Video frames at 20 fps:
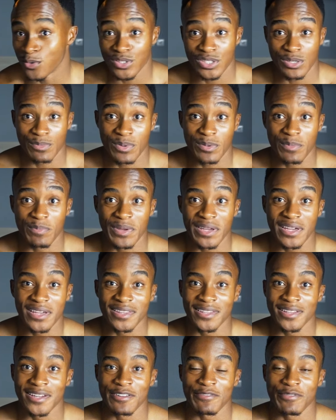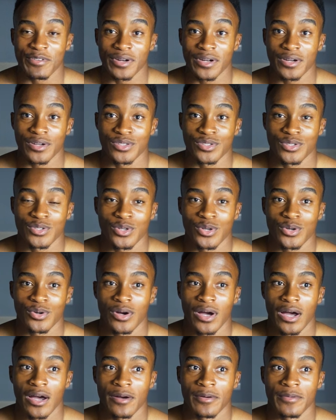was a bit bigger than everyone else, you know.
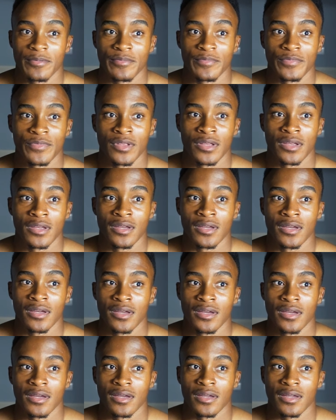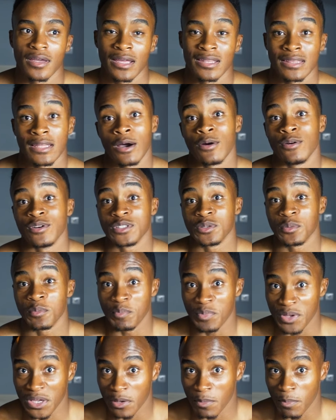And that was a
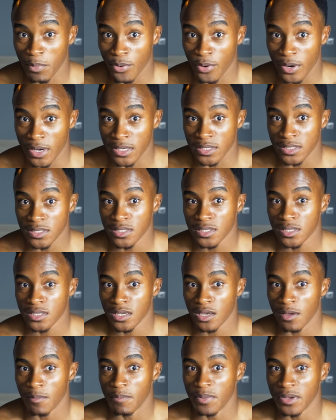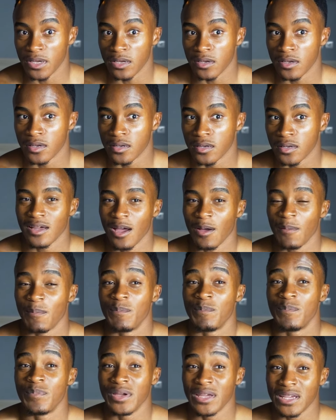big point, a big
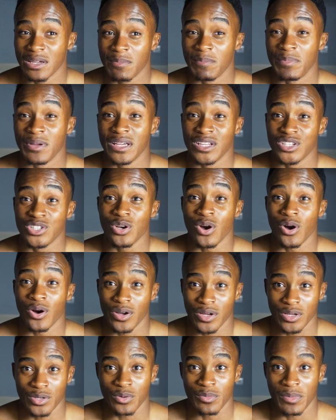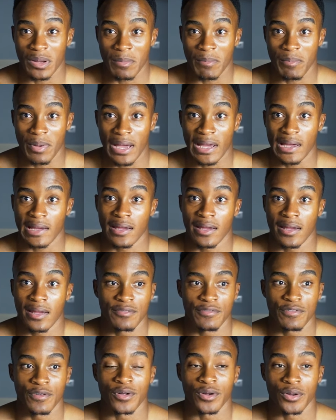target on my back
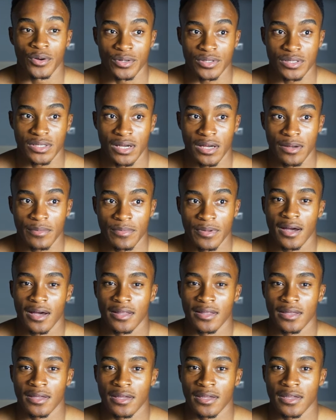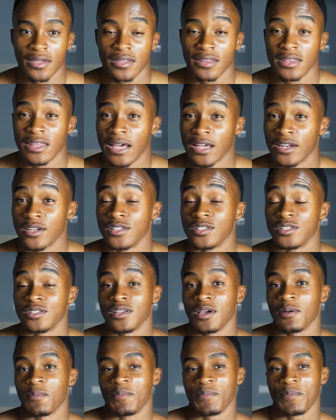for a long time. I think that is
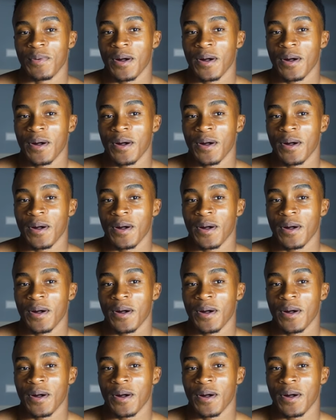a